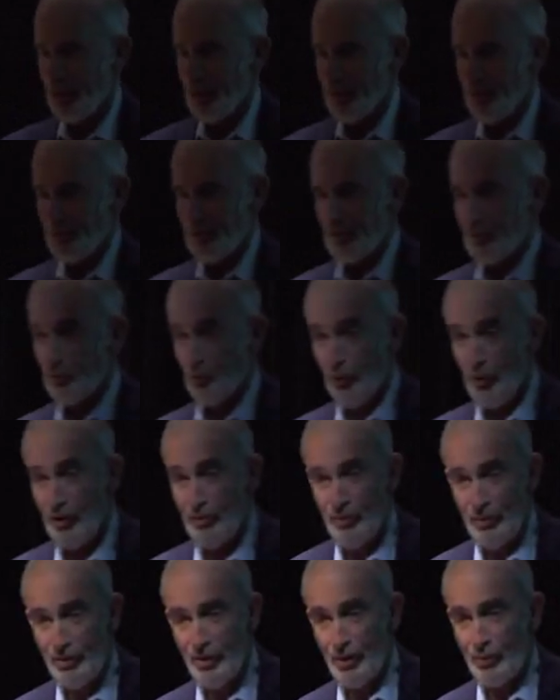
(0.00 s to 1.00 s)
the things that's
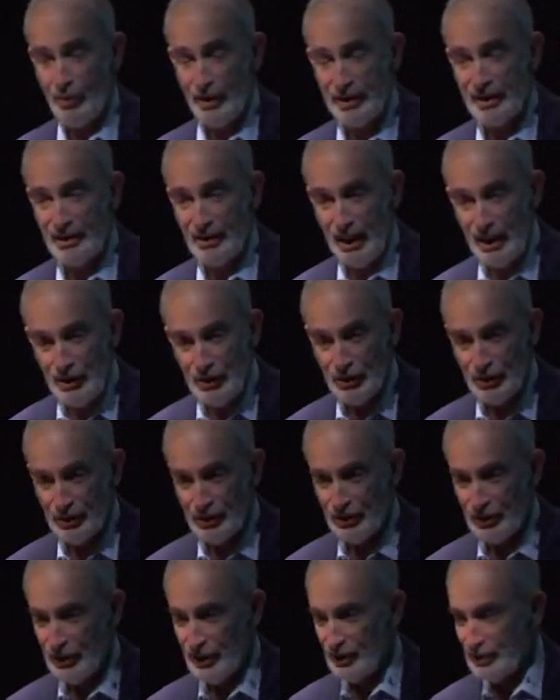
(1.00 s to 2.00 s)
wrong with our
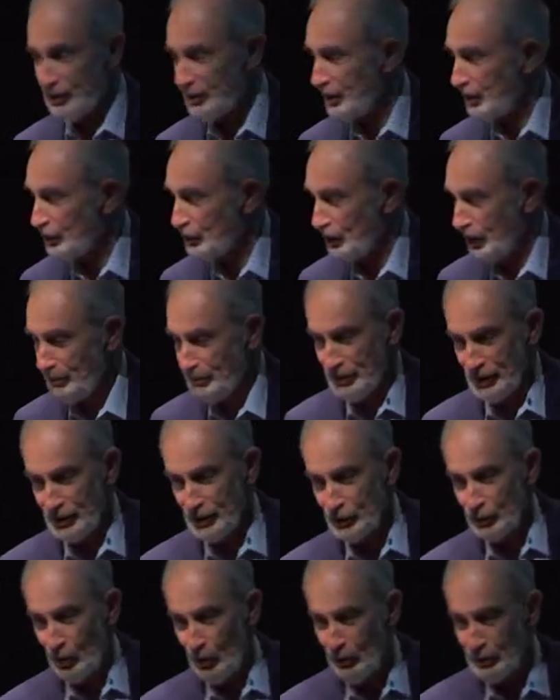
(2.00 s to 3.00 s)
regulations is the assumption
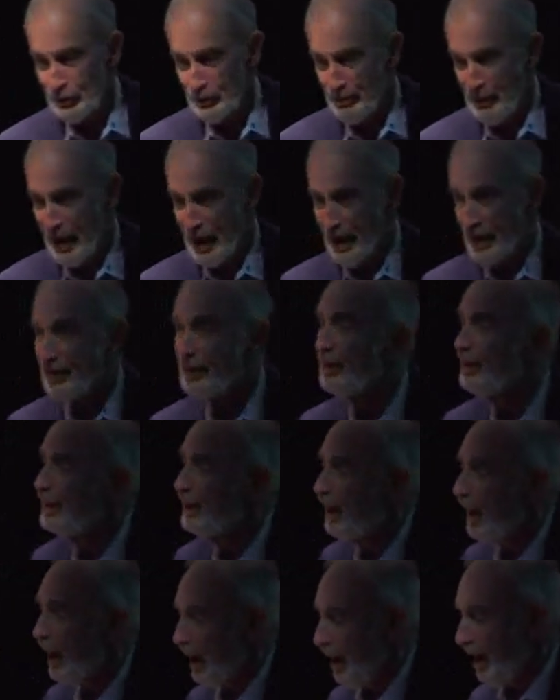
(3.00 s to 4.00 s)
is always made
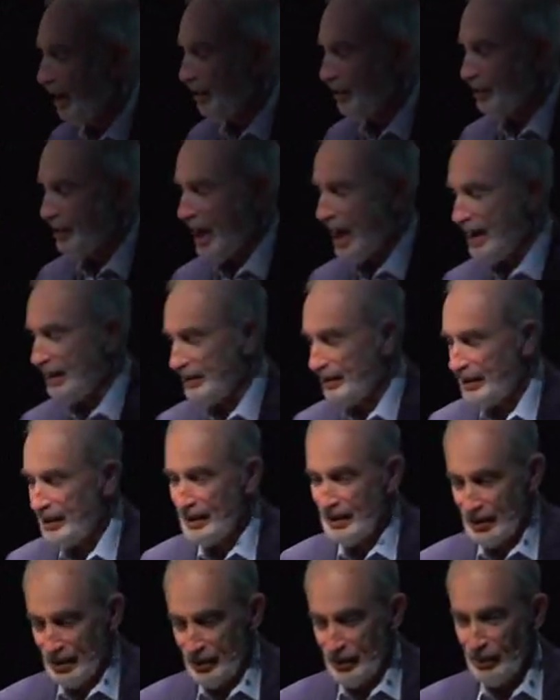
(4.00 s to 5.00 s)
uh, that
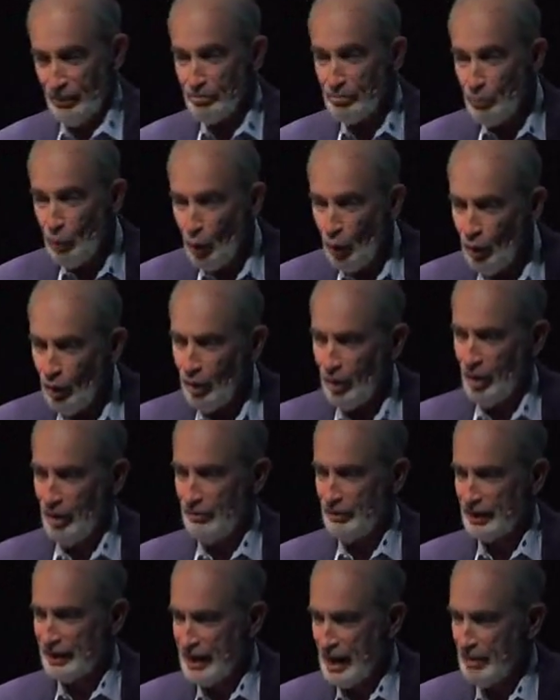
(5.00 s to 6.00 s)
the more
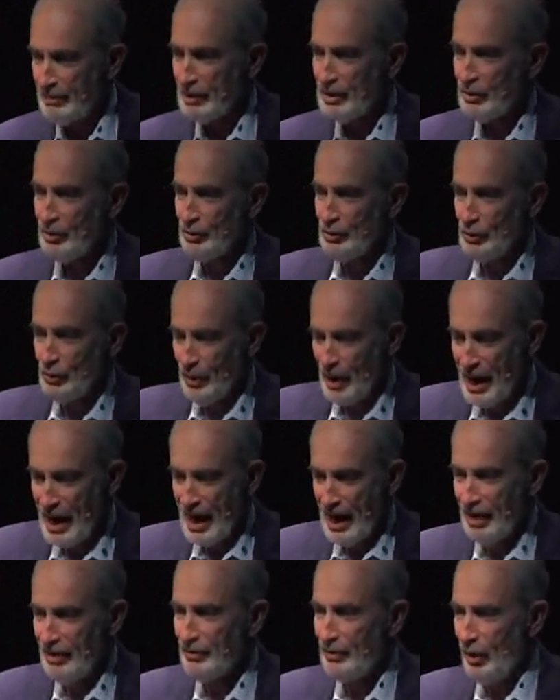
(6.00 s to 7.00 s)
of a chemical you
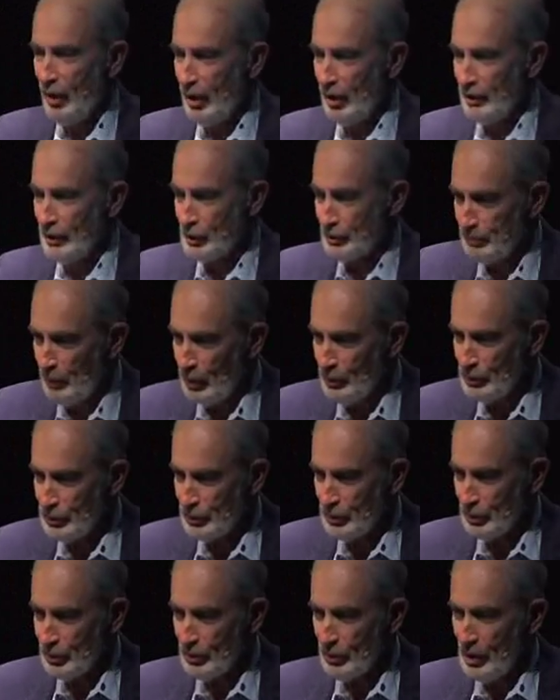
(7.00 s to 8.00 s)
have are
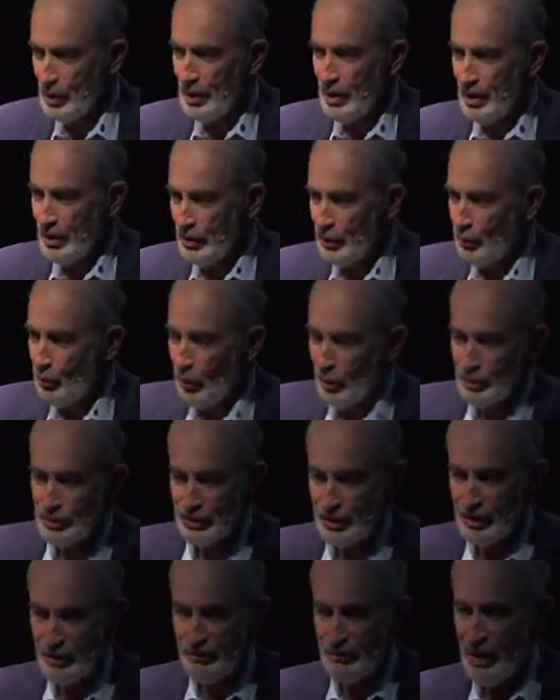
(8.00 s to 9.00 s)
exposed to, the worse
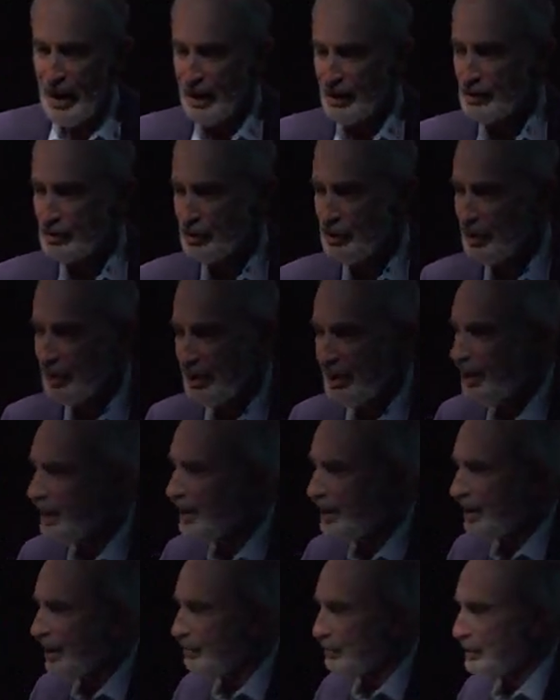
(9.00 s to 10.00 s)
the effects.
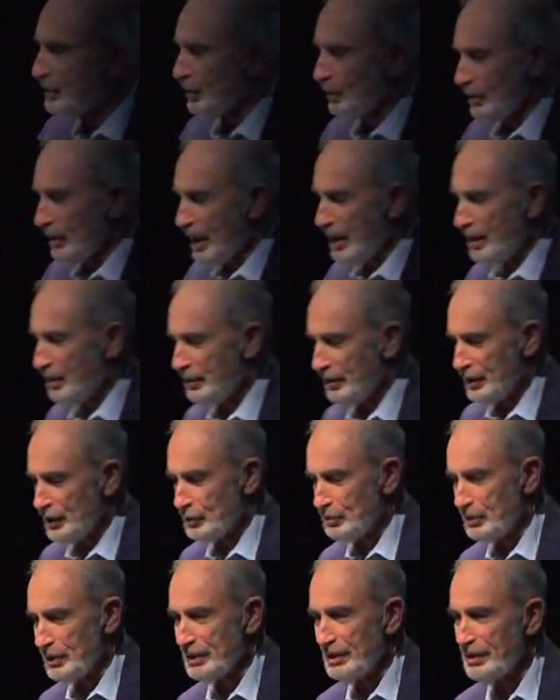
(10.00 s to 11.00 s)
But there are a lot of
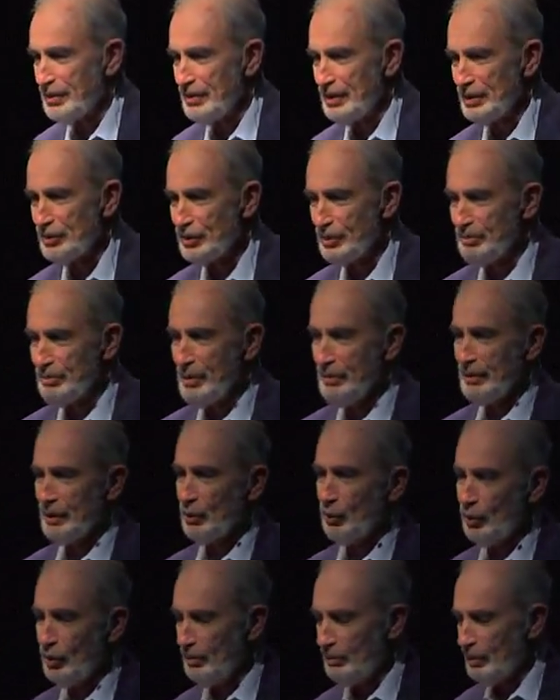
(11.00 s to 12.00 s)
things, particularly things that mimic
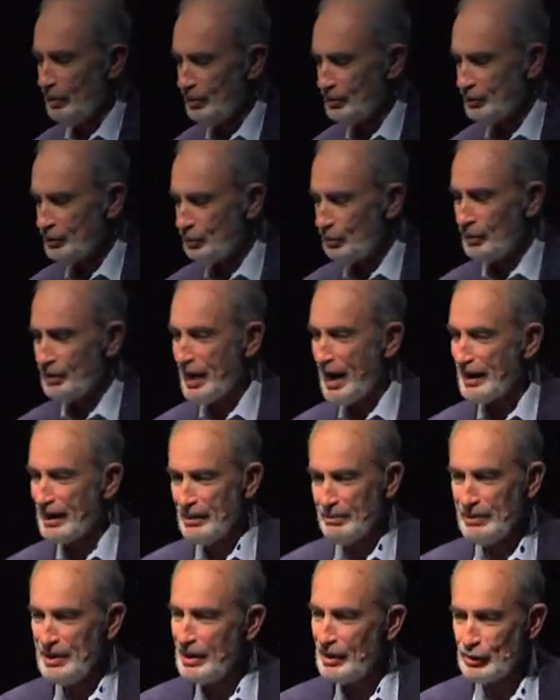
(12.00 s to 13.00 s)
hormones, where that
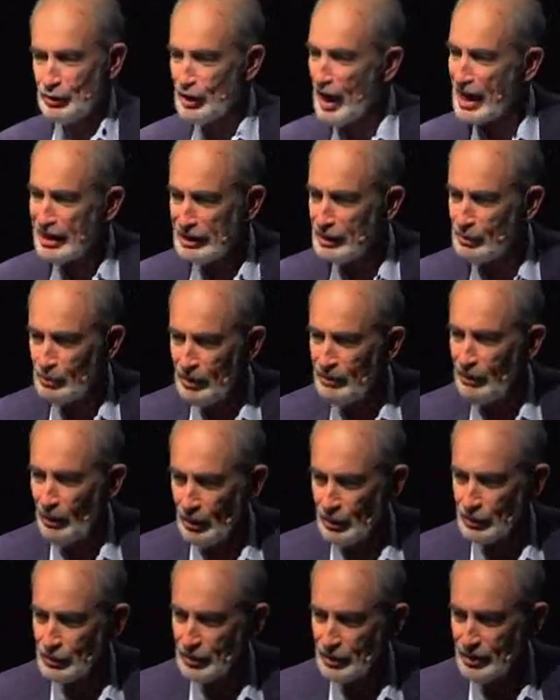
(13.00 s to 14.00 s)
can be exactly
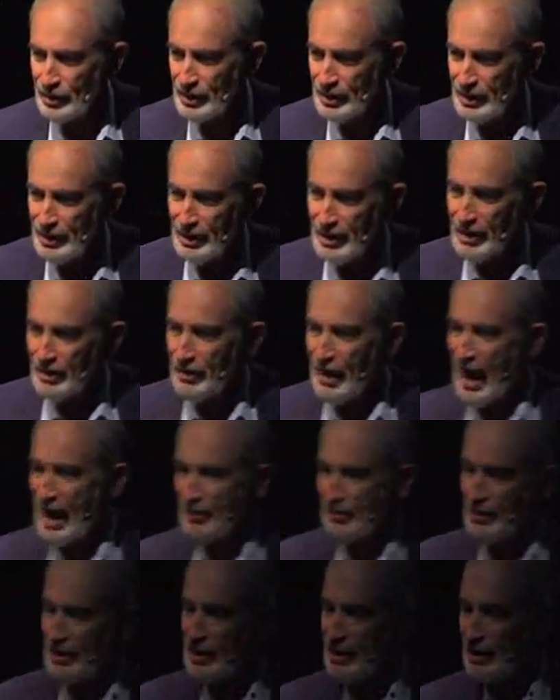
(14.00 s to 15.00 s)
reversed,
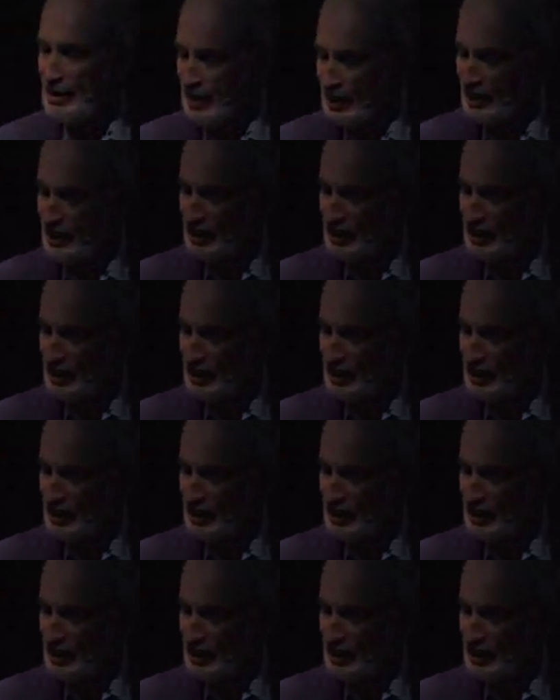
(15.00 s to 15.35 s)
that the